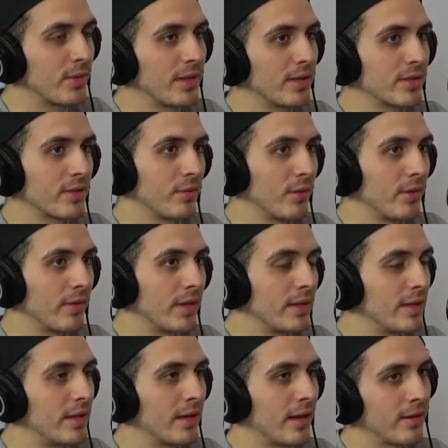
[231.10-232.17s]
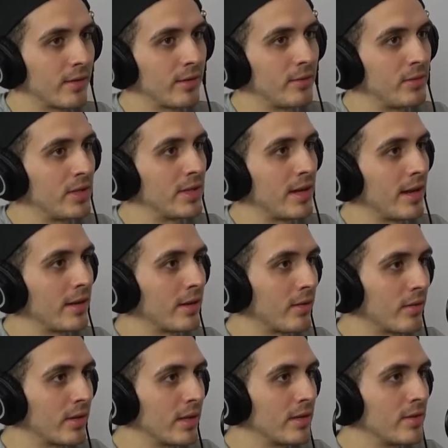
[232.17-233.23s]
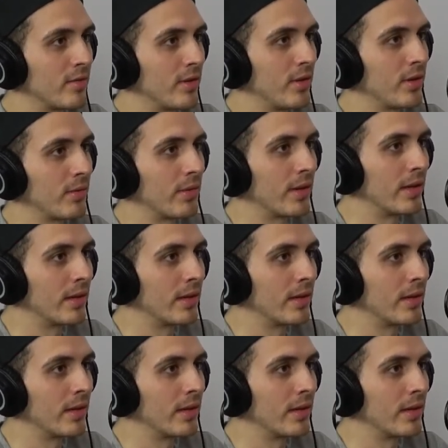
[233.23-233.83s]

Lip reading: in the school of 1,800, that means 900 kids are dealing with it.